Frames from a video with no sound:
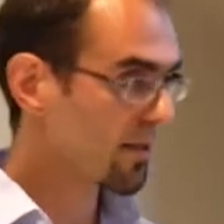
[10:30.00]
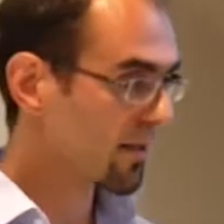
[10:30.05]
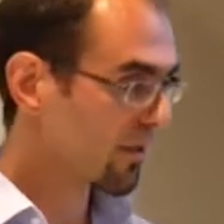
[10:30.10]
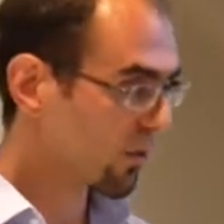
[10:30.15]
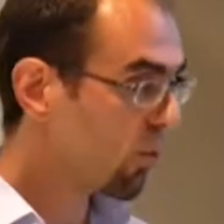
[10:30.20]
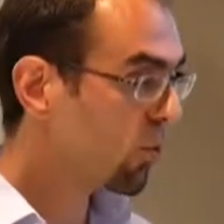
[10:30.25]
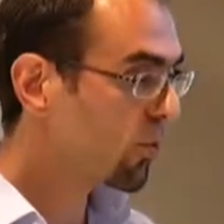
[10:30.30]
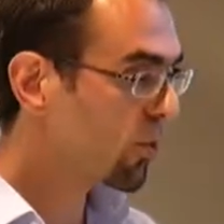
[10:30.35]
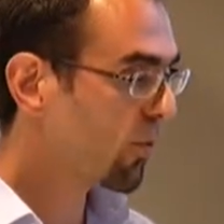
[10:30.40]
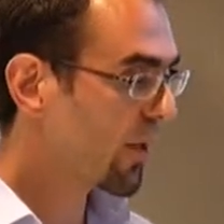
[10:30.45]

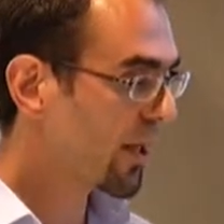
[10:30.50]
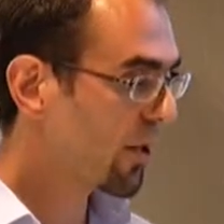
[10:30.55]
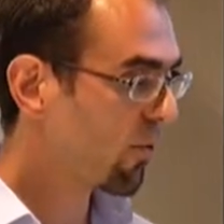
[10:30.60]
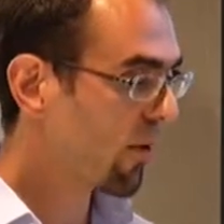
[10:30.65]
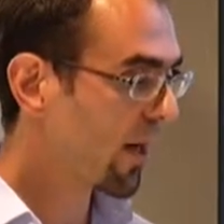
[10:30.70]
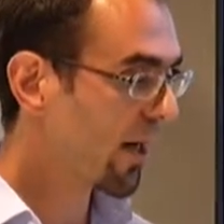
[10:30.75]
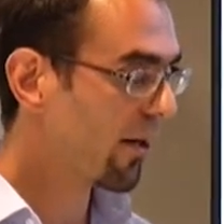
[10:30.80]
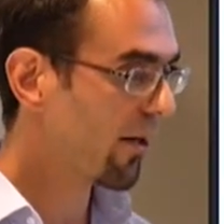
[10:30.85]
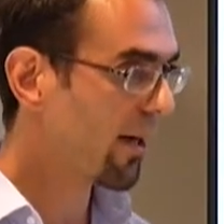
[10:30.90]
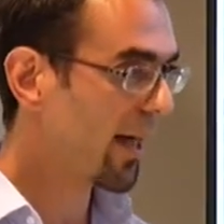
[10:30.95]
don't
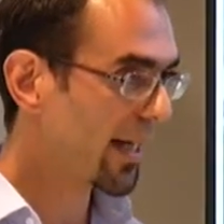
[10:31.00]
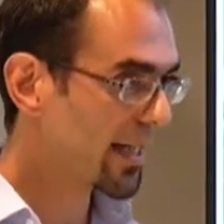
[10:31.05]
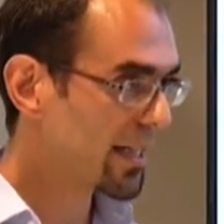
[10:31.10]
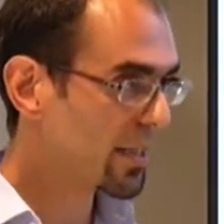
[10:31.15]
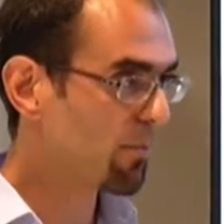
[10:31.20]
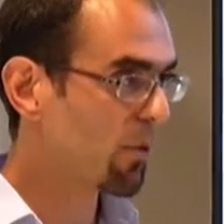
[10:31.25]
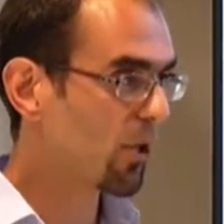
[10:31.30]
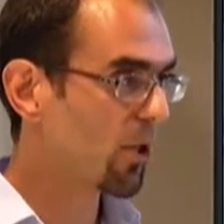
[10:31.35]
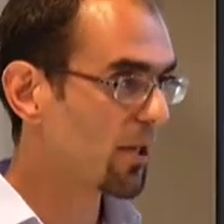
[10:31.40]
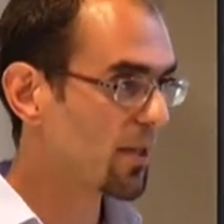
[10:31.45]
require
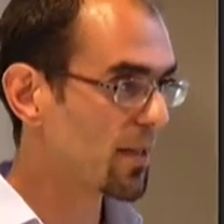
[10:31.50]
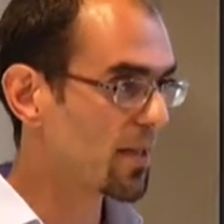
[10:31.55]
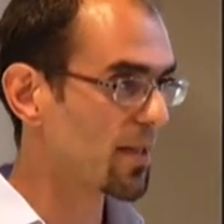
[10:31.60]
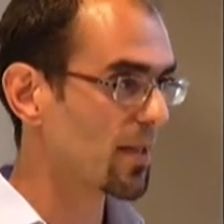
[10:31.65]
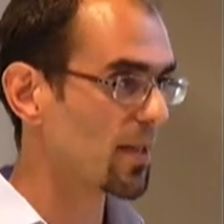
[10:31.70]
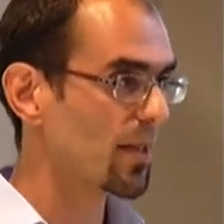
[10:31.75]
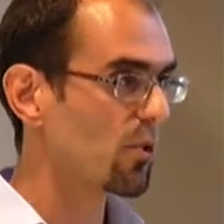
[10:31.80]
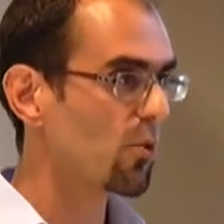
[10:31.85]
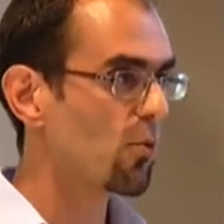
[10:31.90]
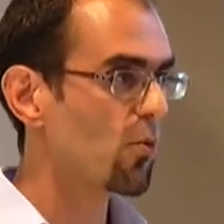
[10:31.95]

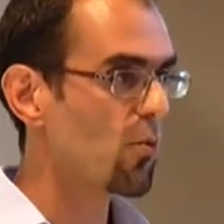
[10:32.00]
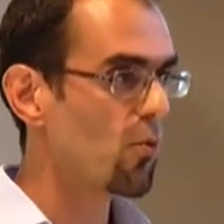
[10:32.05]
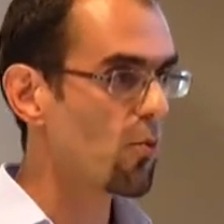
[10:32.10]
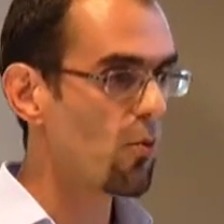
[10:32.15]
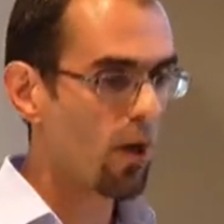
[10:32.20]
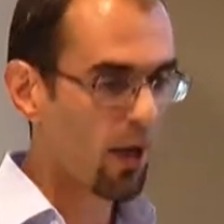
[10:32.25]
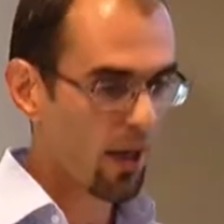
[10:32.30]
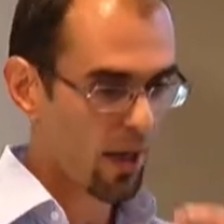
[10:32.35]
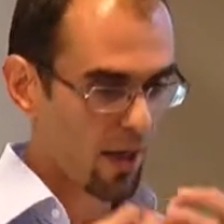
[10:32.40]
experts to